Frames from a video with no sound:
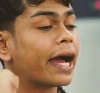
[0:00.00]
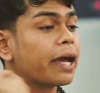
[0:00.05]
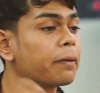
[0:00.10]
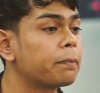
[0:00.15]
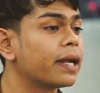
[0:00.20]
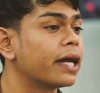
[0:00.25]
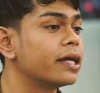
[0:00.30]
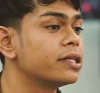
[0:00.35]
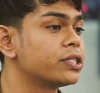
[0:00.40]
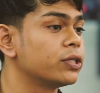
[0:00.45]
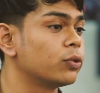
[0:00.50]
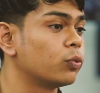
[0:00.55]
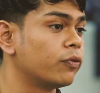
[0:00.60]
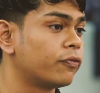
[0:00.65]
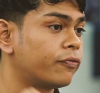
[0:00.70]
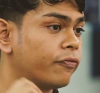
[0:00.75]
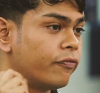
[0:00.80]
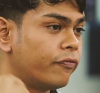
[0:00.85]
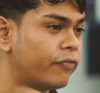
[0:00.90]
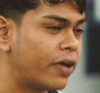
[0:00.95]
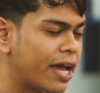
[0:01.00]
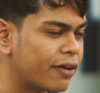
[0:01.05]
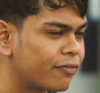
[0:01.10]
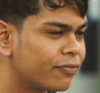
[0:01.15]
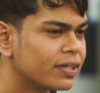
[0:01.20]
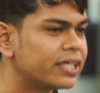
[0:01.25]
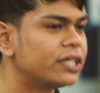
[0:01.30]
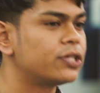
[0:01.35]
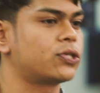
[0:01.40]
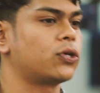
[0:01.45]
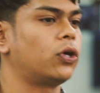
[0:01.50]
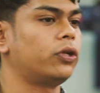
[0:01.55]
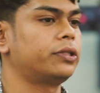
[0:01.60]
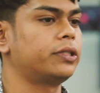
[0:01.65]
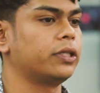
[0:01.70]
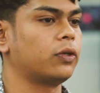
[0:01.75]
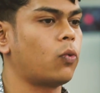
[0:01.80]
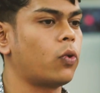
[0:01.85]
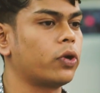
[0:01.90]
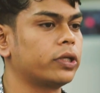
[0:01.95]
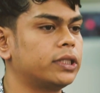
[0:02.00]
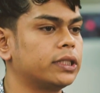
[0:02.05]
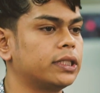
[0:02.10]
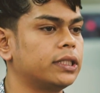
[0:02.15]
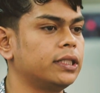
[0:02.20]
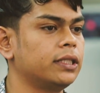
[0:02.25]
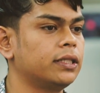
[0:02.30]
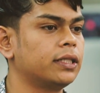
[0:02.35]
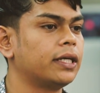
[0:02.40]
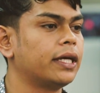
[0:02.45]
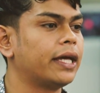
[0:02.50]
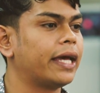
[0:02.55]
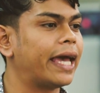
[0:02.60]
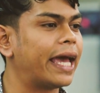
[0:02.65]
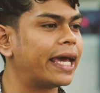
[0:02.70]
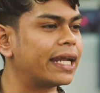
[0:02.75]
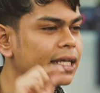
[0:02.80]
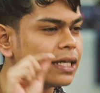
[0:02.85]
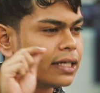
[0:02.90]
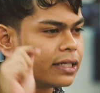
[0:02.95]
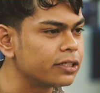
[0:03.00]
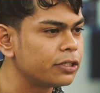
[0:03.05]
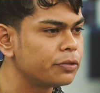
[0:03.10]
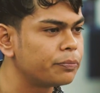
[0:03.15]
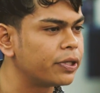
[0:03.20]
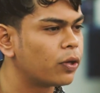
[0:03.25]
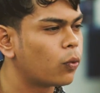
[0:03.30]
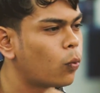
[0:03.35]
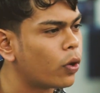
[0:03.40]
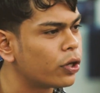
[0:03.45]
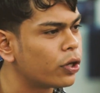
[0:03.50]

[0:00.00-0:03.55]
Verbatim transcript: I blanch it with heavily salted water and a little bit,